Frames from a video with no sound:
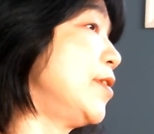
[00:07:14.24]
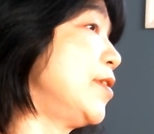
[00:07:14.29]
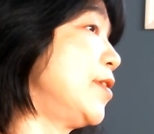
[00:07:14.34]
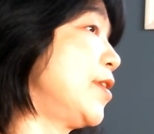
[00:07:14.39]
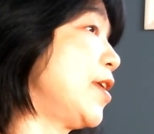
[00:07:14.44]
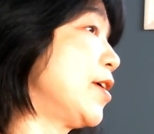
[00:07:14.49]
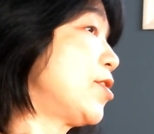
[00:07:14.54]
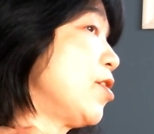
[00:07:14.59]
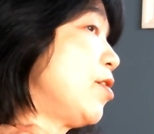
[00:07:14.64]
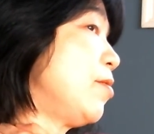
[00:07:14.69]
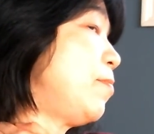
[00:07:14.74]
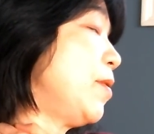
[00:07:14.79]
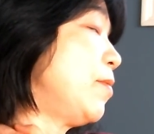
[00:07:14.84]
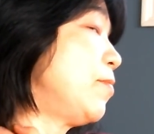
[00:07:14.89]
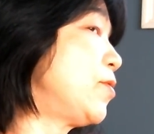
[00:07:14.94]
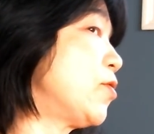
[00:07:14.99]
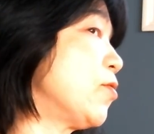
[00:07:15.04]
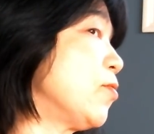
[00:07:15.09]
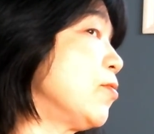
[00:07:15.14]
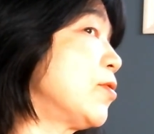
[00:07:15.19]
the top
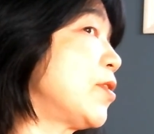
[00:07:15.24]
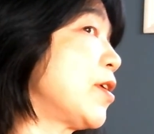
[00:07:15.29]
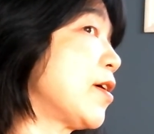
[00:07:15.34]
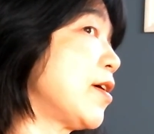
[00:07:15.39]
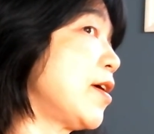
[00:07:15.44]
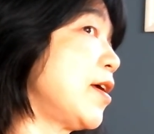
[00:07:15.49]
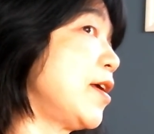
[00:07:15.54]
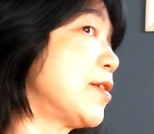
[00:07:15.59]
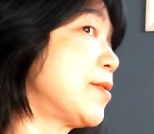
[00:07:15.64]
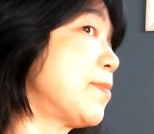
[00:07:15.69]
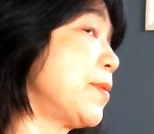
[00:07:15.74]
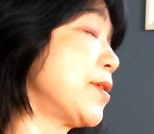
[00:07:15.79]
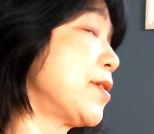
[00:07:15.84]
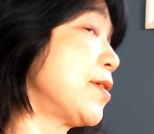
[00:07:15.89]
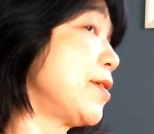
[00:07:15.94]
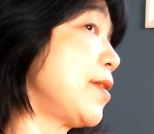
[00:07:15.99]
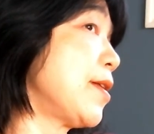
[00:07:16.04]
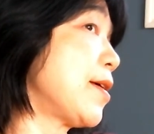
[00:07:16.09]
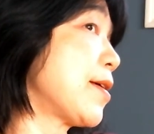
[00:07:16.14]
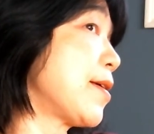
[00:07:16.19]
of shoulder,
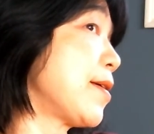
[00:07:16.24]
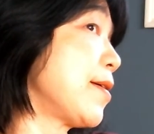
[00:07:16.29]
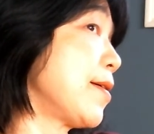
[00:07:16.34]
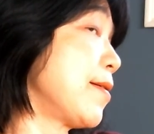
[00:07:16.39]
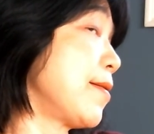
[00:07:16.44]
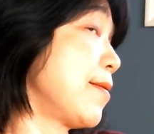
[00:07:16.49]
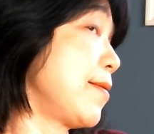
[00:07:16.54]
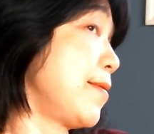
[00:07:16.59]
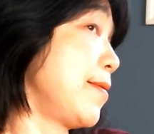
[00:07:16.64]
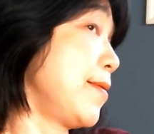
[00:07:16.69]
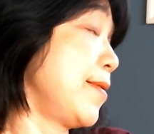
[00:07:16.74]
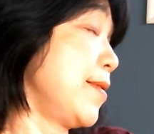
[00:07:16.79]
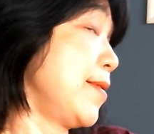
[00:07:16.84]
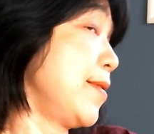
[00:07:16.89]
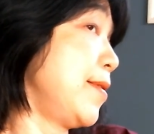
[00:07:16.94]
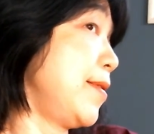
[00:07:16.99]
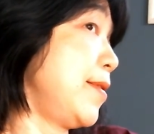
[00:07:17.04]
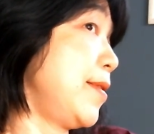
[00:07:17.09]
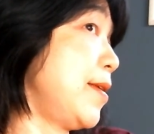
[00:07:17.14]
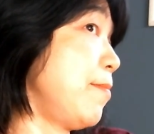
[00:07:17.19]
especially like
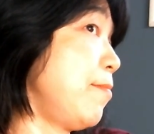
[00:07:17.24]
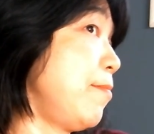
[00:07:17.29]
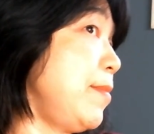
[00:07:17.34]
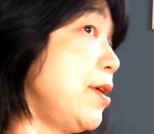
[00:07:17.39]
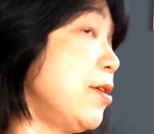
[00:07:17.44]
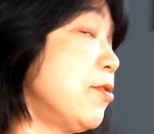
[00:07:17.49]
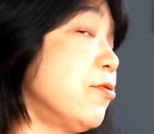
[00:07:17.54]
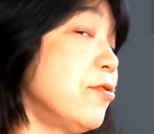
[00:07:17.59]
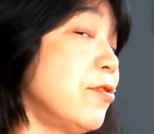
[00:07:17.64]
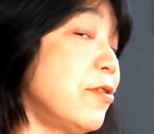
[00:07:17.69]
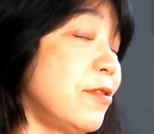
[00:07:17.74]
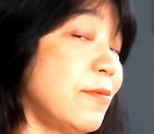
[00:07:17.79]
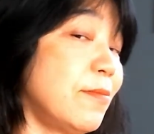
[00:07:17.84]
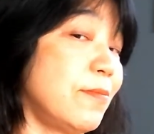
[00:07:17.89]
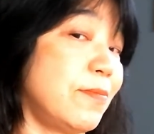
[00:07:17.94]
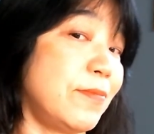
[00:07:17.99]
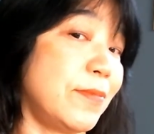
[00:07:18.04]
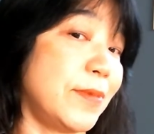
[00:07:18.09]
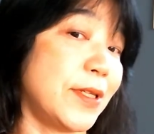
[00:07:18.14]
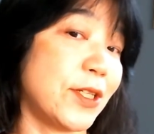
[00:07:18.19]
the middle
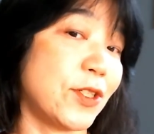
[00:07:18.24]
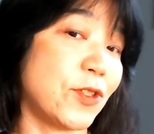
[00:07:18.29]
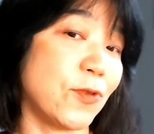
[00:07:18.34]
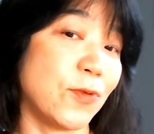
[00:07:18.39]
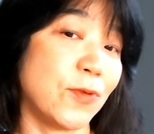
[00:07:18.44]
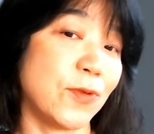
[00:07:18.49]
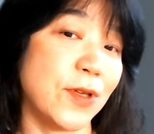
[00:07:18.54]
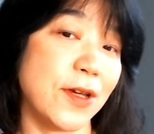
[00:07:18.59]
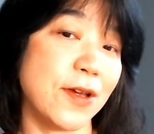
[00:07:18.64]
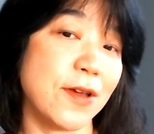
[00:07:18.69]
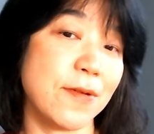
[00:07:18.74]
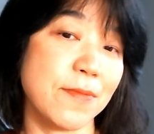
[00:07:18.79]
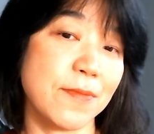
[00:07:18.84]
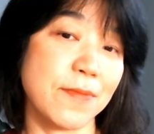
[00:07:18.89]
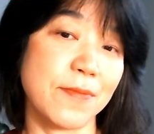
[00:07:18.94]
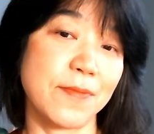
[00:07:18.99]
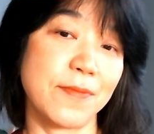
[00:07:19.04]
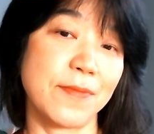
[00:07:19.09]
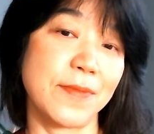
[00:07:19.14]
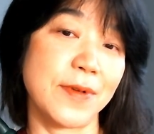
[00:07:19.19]
of the shoulder.
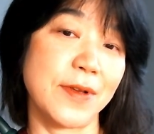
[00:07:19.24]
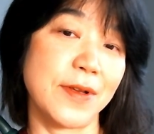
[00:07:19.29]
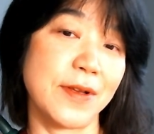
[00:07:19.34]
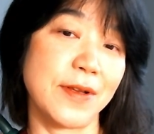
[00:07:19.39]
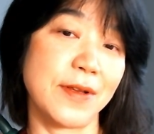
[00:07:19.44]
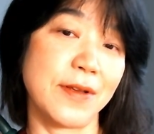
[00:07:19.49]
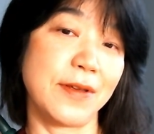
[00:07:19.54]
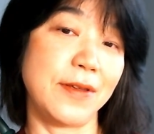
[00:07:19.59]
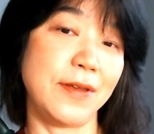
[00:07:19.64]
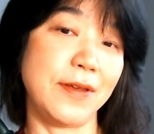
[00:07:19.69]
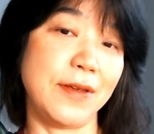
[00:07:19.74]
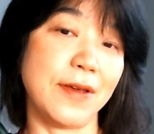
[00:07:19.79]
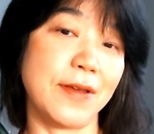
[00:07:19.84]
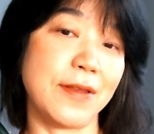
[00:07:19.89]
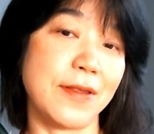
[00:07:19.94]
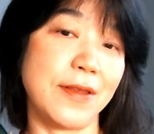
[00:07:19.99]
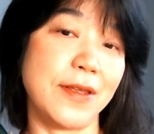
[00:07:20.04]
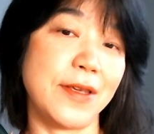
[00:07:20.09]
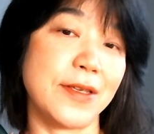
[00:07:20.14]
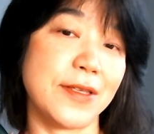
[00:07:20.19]

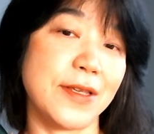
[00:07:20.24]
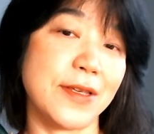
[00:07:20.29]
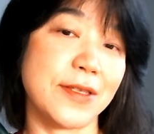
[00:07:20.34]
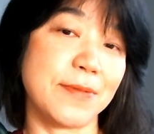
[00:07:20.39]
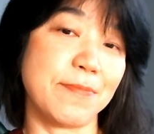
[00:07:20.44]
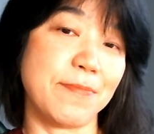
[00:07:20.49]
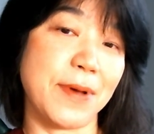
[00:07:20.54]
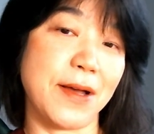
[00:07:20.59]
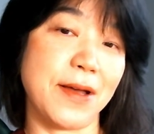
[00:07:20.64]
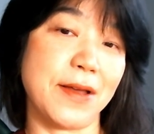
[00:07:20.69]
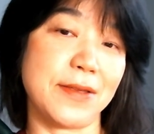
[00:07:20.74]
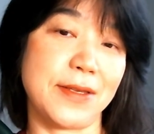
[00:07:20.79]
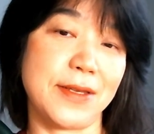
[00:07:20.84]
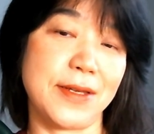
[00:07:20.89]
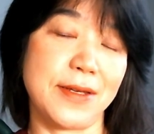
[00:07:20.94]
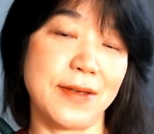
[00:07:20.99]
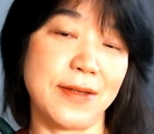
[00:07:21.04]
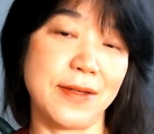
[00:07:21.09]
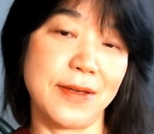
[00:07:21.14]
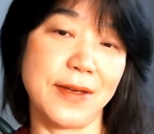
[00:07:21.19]
There's a spot
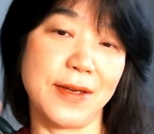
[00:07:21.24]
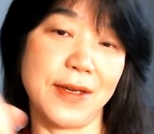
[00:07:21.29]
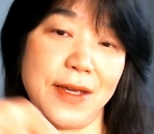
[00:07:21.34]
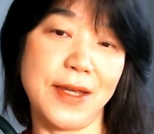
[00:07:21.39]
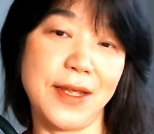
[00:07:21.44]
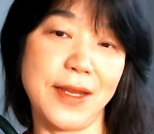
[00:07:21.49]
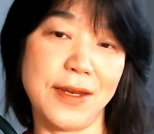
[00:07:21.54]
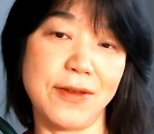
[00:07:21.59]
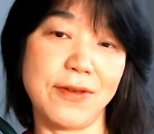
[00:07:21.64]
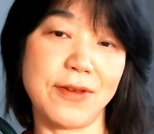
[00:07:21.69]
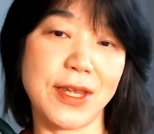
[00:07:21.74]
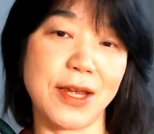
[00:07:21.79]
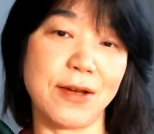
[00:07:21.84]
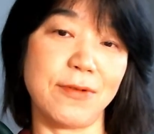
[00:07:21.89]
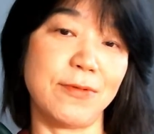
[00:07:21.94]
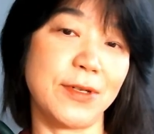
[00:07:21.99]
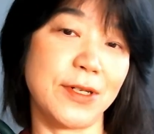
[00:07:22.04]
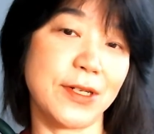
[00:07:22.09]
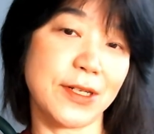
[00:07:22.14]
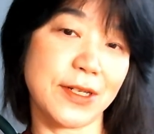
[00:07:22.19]
and you can
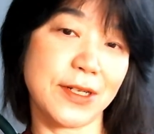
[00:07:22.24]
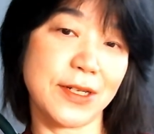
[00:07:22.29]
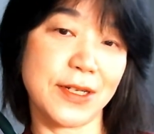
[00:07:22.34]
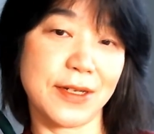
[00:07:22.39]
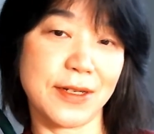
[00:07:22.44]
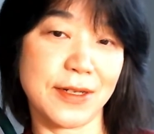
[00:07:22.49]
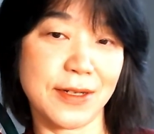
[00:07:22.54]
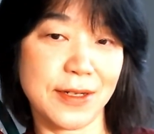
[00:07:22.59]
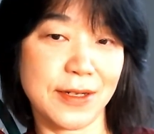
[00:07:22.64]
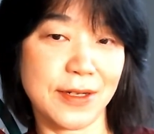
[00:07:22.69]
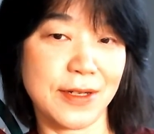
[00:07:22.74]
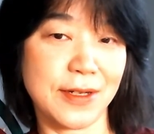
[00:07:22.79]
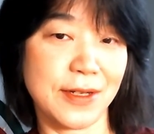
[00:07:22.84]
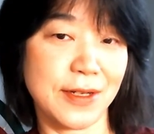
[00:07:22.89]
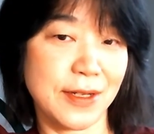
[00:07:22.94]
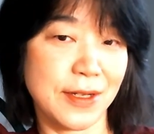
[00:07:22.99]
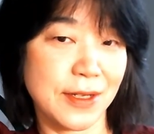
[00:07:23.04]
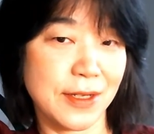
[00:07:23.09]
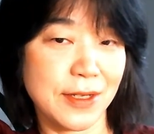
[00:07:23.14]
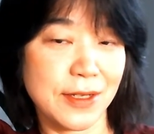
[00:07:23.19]
walk.
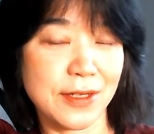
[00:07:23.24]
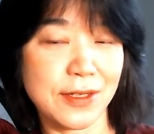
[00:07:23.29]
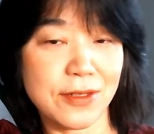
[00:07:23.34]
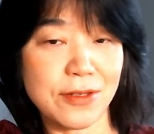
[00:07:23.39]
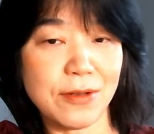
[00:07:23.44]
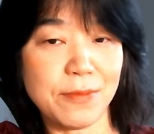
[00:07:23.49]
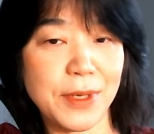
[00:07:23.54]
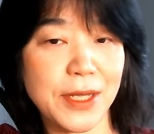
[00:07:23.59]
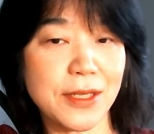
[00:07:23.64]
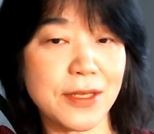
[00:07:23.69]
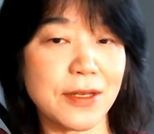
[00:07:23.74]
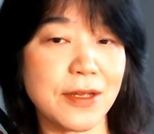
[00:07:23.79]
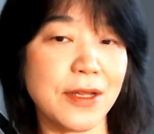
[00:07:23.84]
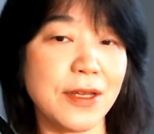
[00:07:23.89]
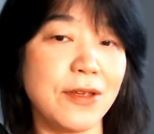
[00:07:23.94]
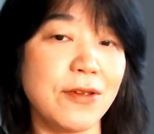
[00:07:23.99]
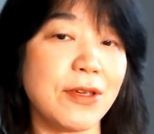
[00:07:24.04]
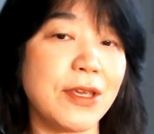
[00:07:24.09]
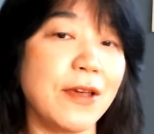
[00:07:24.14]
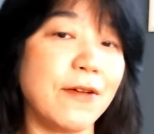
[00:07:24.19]
So
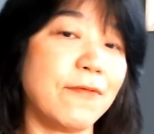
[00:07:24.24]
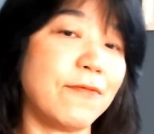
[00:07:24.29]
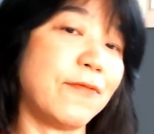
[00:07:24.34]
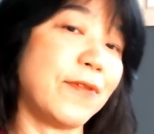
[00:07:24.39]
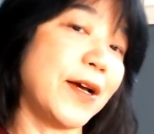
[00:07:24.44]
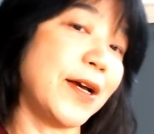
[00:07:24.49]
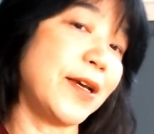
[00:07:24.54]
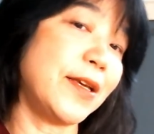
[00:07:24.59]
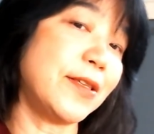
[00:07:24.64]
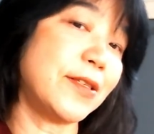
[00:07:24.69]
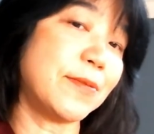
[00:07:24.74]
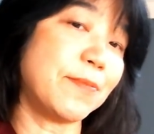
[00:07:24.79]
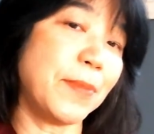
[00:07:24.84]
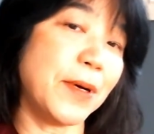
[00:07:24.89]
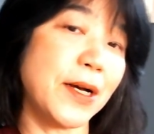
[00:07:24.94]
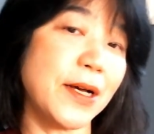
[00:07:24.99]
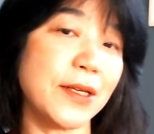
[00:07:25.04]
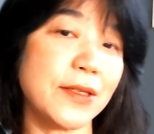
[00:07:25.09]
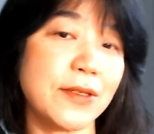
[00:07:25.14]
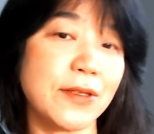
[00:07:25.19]
basically you can find
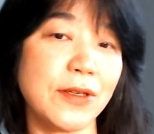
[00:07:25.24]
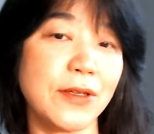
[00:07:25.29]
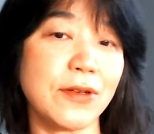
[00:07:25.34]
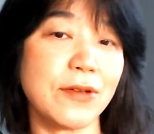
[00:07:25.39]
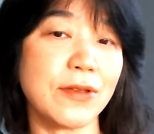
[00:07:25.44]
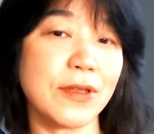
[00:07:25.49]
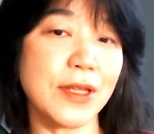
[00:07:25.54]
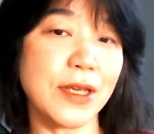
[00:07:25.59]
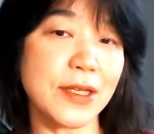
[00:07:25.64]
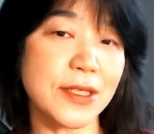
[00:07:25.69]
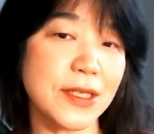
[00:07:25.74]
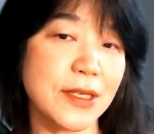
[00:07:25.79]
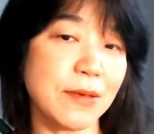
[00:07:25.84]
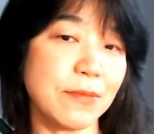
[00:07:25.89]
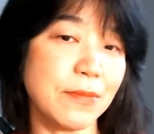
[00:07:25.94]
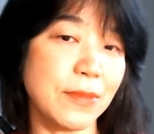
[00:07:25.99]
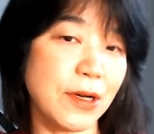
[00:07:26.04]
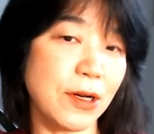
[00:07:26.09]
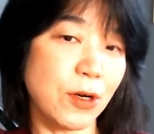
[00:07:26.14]
spot, there's some